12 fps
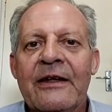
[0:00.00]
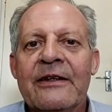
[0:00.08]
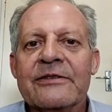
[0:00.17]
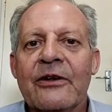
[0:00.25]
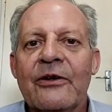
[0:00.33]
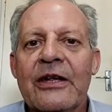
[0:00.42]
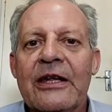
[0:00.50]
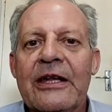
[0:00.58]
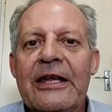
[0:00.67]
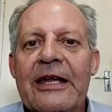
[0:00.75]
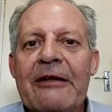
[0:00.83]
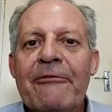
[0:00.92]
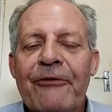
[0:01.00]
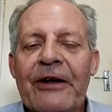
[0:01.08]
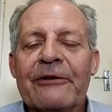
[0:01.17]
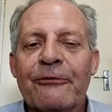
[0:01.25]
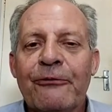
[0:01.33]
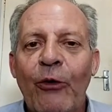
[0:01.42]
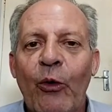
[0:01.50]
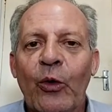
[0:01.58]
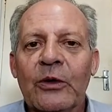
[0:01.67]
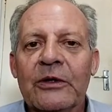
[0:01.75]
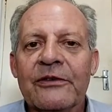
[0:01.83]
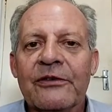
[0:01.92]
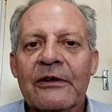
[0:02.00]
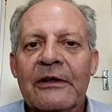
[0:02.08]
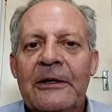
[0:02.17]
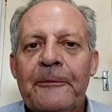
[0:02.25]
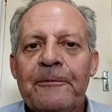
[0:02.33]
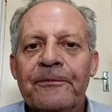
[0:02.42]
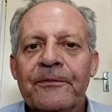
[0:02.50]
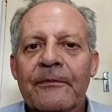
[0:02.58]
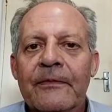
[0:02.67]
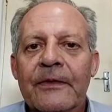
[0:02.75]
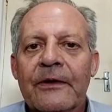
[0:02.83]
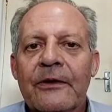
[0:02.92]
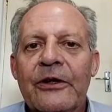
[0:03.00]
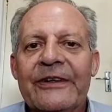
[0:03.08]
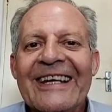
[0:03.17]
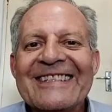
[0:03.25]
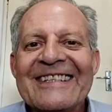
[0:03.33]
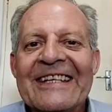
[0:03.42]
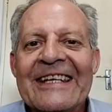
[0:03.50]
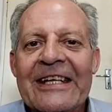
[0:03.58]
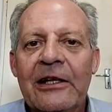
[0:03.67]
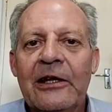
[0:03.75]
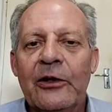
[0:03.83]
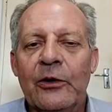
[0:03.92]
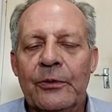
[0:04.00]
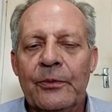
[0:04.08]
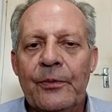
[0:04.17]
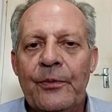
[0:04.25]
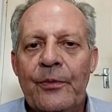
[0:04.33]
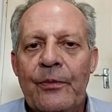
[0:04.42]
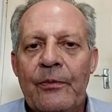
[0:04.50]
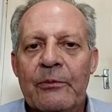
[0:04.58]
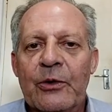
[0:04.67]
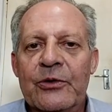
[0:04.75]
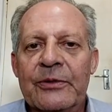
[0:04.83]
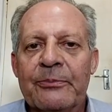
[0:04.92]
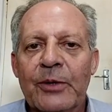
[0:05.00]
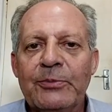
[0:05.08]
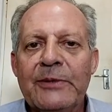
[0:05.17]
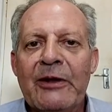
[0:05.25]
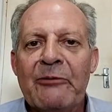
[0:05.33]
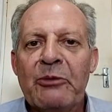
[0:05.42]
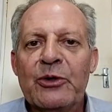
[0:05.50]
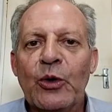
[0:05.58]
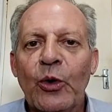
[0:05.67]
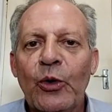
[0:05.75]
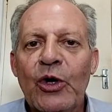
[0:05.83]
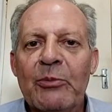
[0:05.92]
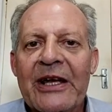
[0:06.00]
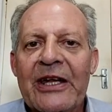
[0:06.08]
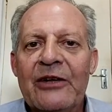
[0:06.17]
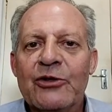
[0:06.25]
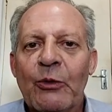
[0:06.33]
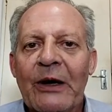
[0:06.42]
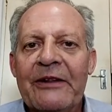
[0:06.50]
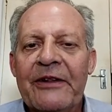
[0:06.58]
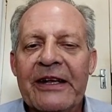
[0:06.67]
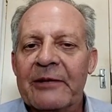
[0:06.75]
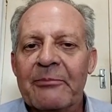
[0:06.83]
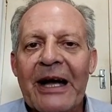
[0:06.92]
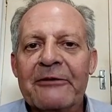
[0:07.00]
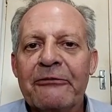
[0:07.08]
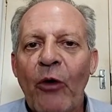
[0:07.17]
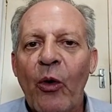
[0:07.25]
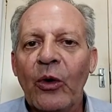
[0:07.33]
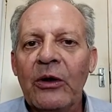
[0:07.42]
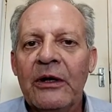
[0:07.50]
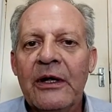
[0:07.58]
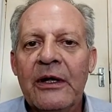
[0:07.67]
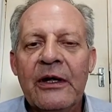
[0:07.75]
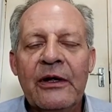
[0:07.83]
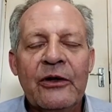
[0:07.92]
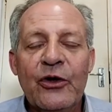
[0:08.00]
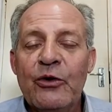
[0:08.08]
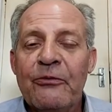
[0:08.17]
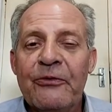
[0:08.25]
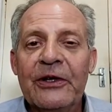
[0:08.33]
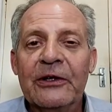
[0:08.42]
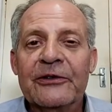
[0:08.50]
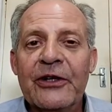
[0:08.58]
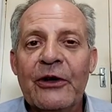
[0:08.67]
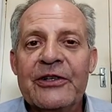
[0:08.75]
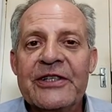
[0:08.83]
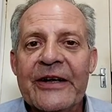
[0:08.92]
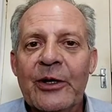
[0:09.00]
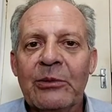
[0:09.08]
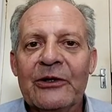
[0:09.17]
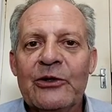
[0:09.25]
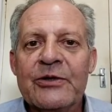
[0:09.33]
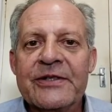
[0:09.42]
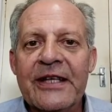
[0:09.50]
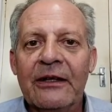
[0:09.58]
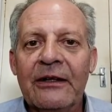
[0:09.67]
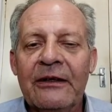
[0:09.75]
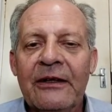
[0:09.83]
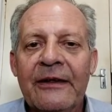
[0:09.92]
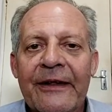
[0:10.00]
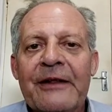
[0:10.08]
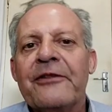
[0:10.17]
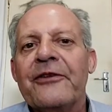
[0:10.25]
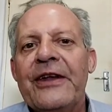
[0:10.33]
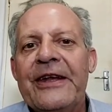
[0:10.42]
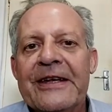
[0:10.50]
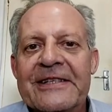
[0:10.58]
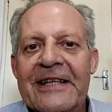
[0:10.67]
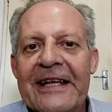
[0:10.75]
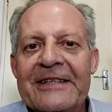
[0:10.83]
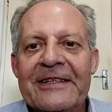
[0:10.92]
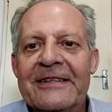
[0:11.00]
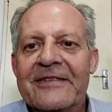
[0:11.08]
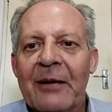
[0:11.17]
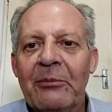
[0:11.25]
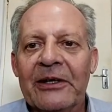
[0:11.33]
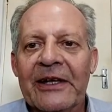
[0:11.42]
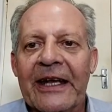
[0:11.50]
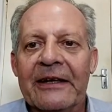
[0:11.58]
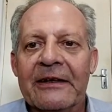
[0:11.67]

So if it falls, it doesn't kill you. Because the problem, if you put all your money into one thing, it might fall, you feel so terrible, you sell, and then 3 years later, it's doubled again.